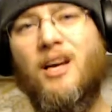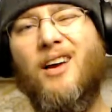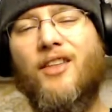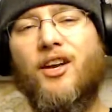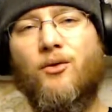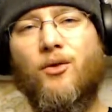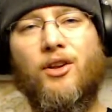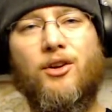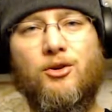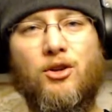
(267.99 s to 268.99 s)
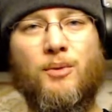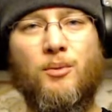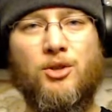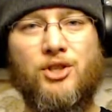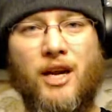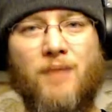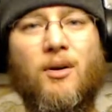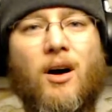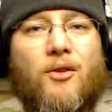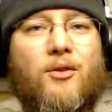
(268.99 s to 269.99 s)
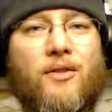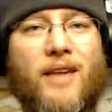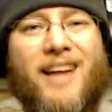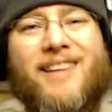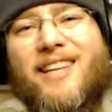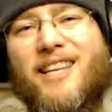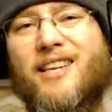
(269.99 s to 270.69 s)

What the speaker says: They could really use a little bit more shade, but other than that, the kids